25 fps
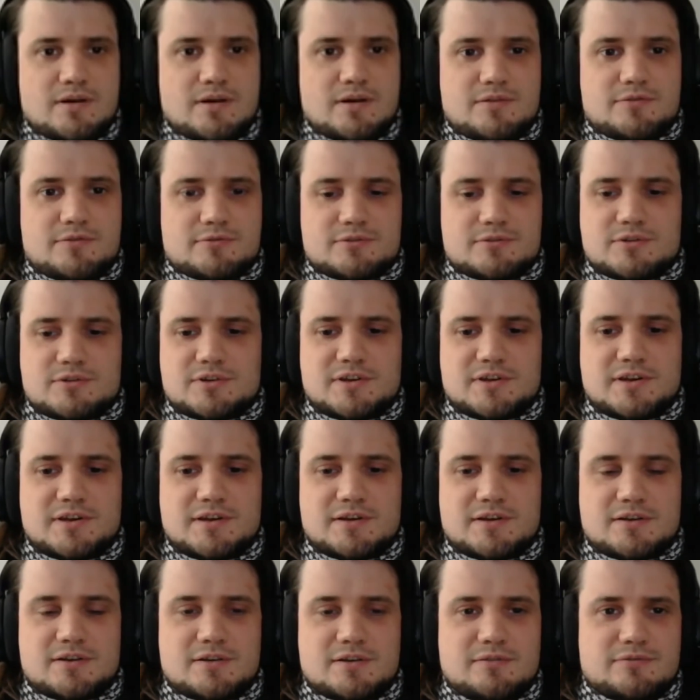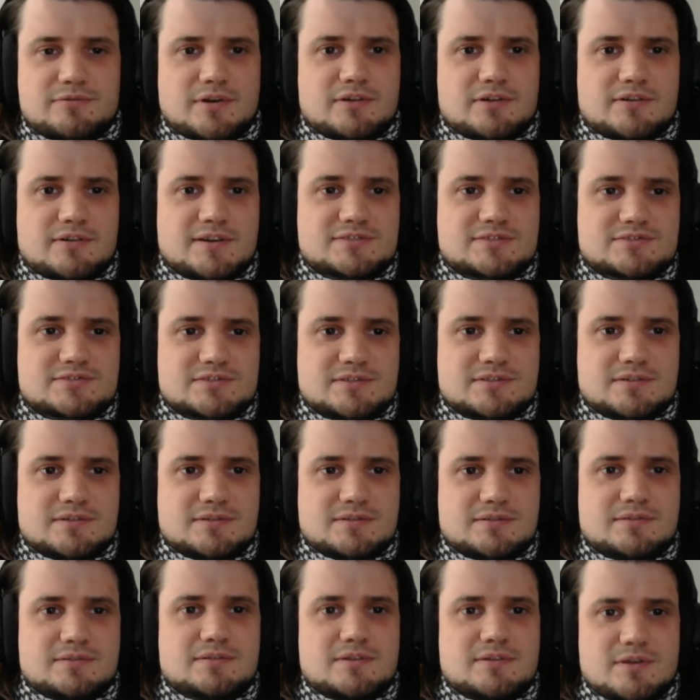through the configuration,
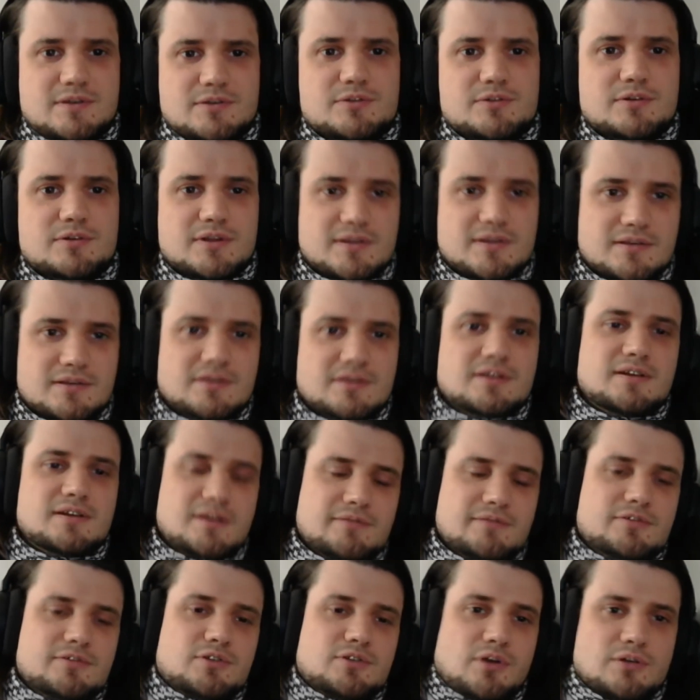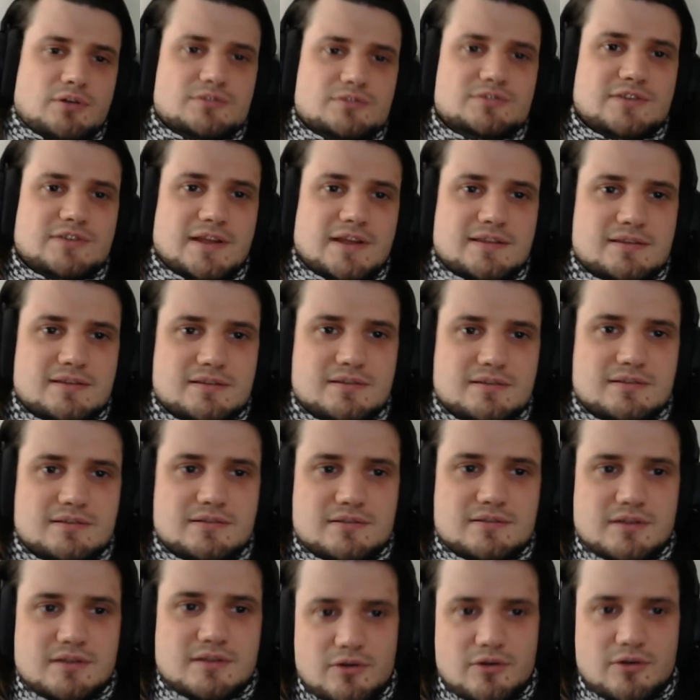you can, if you don't set
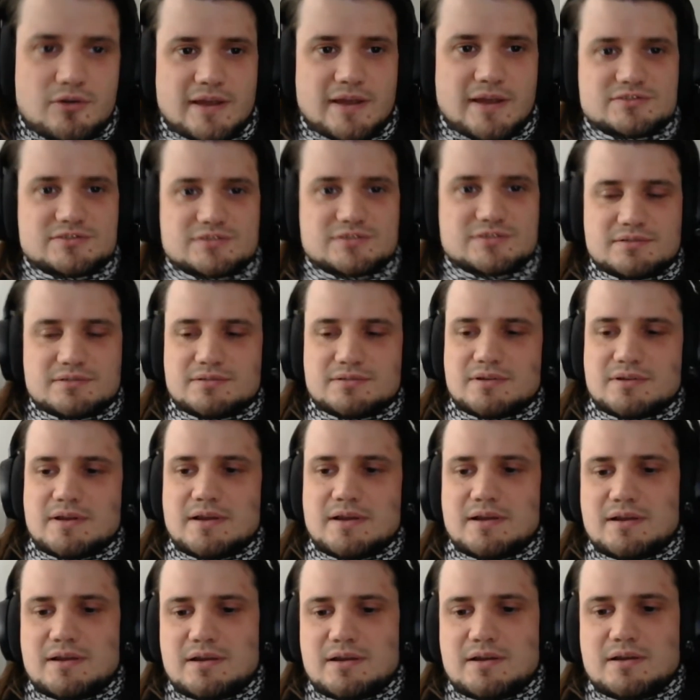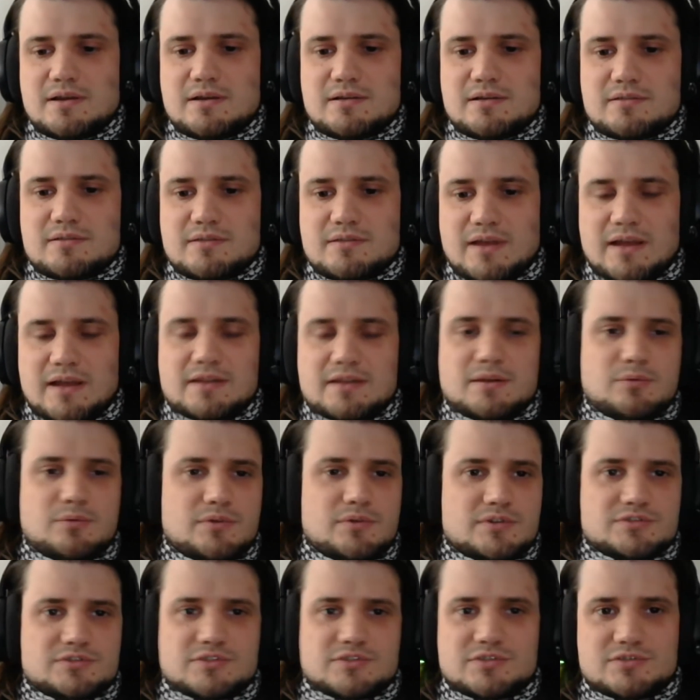the location, then it will
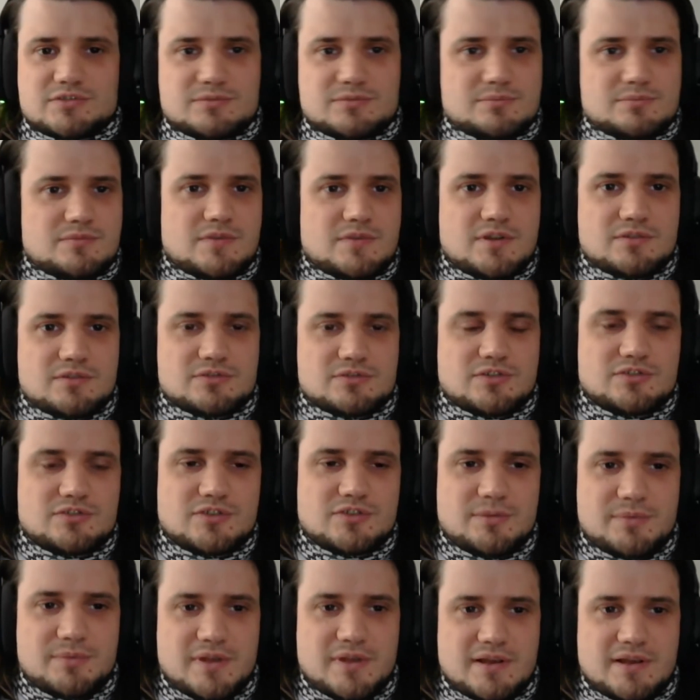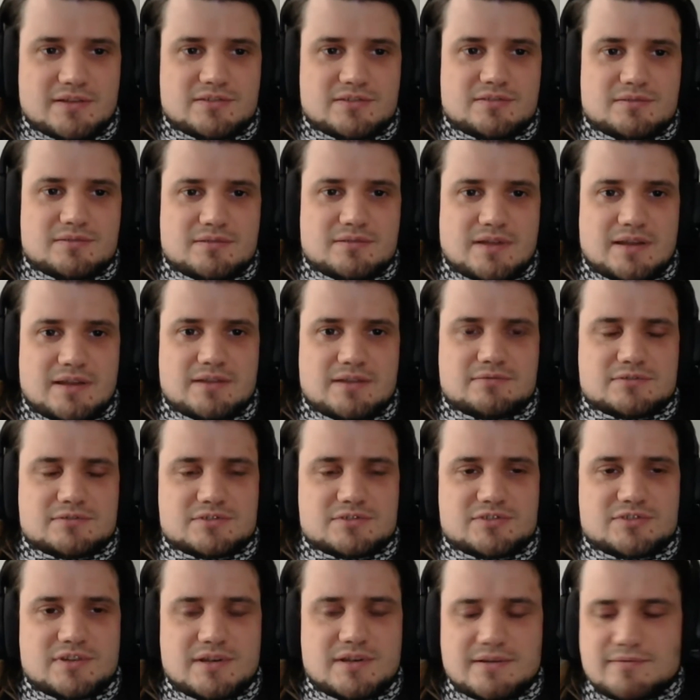just use the GPS that it
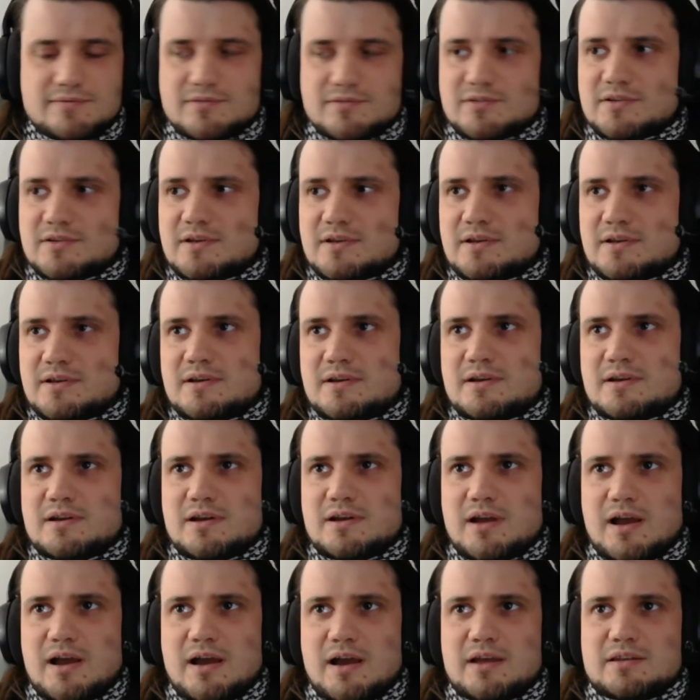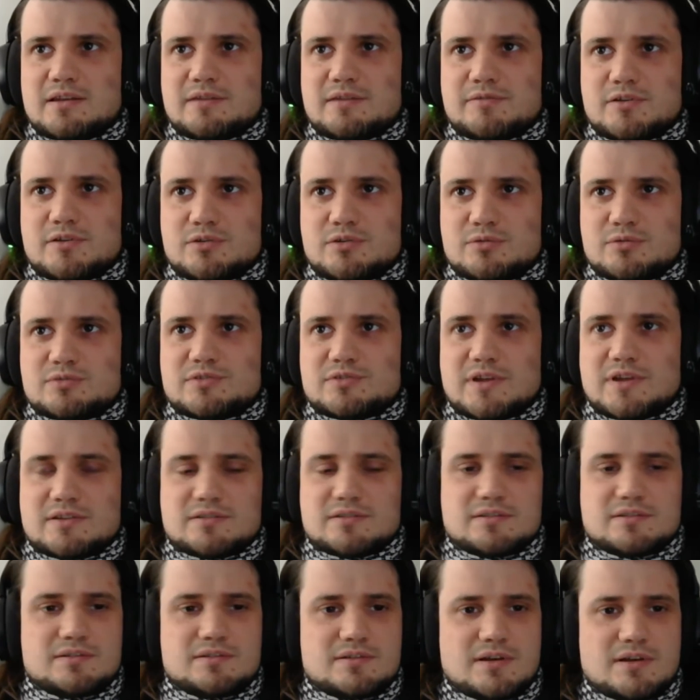receives. And if you do set
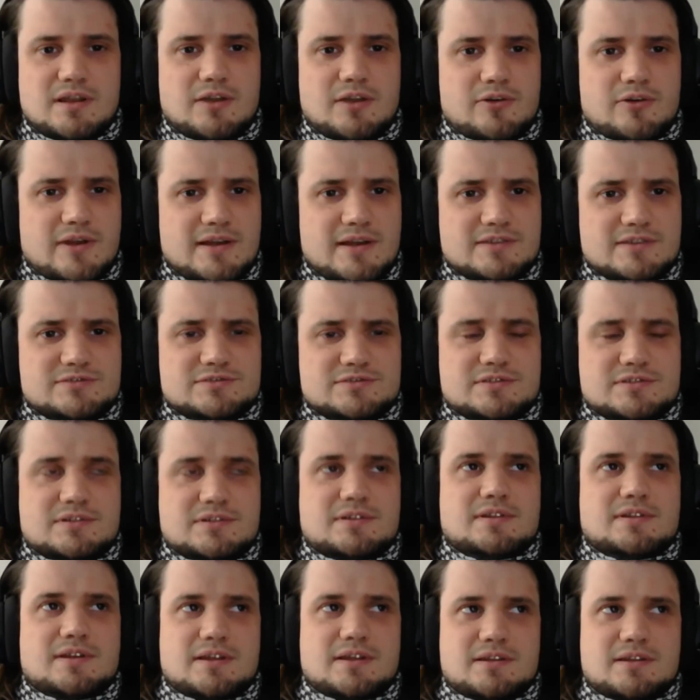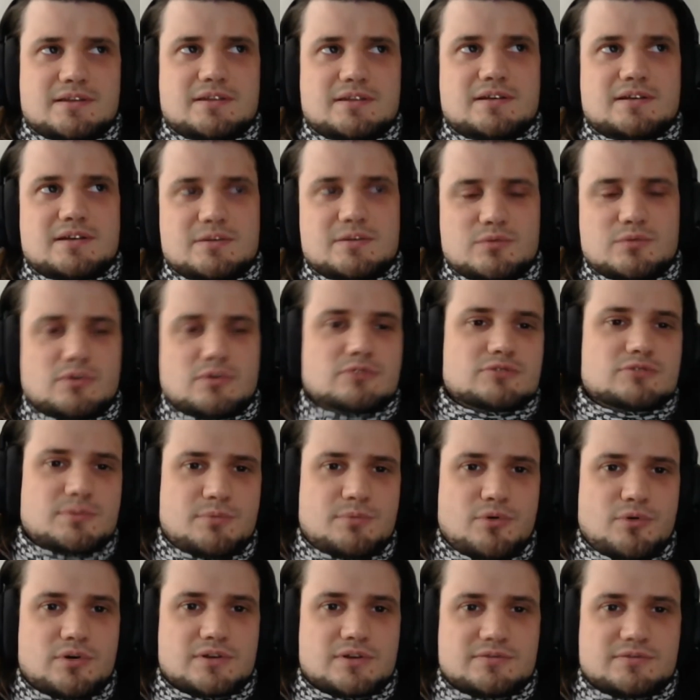a location, then it will
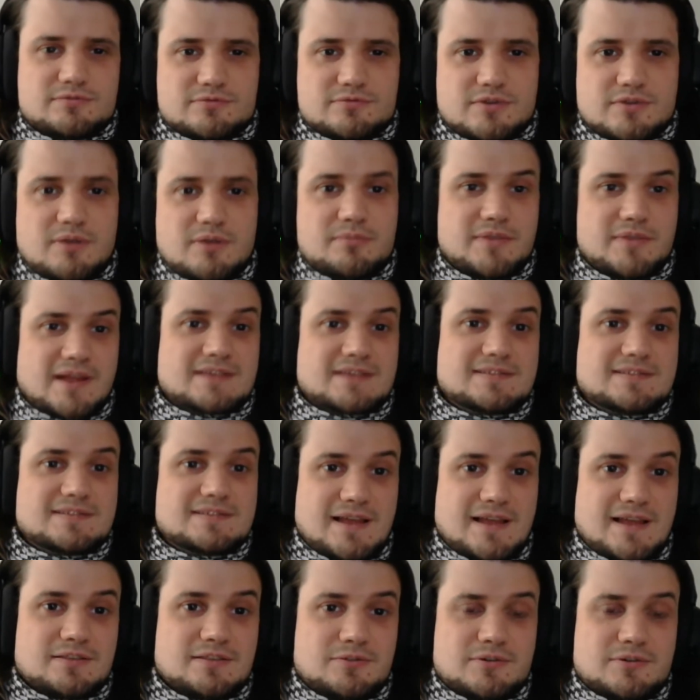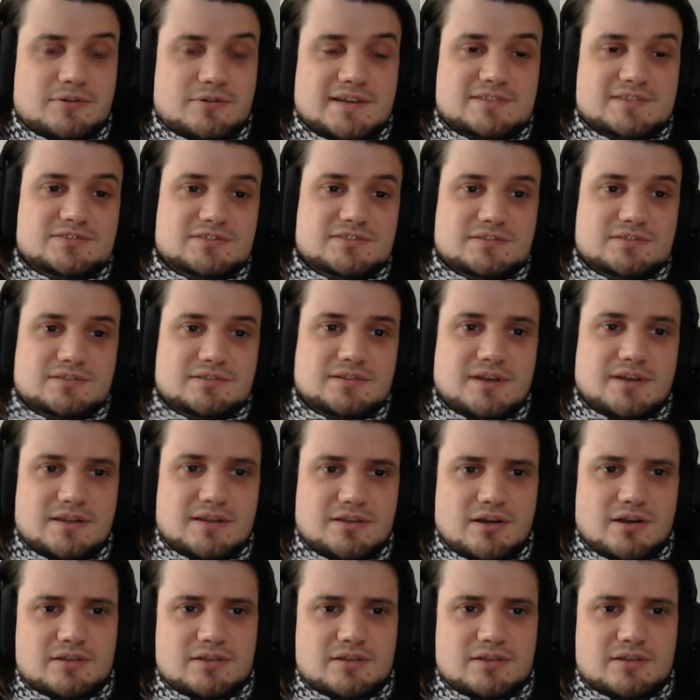report from that set location and not.